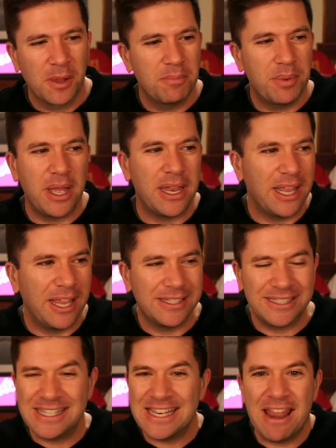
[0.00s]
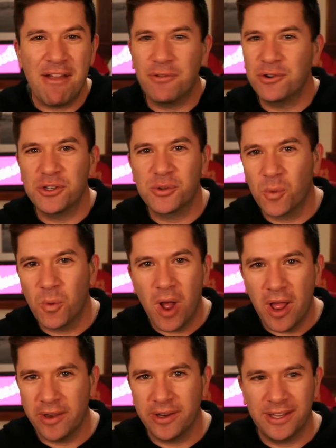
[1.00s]
But it's never just
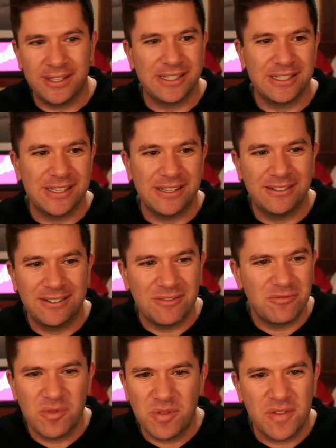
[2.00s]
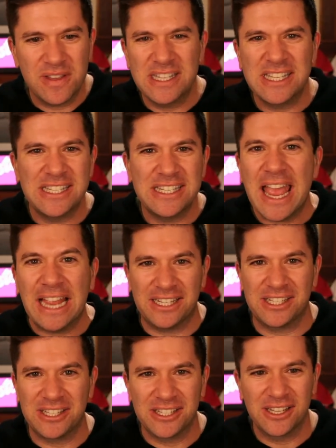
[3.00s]
one. It's
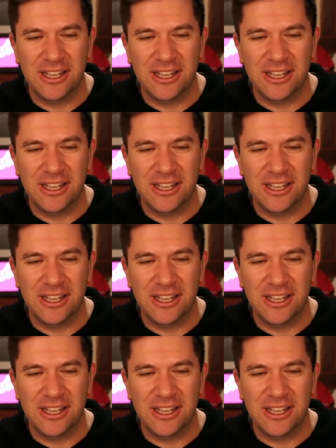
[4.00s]
6.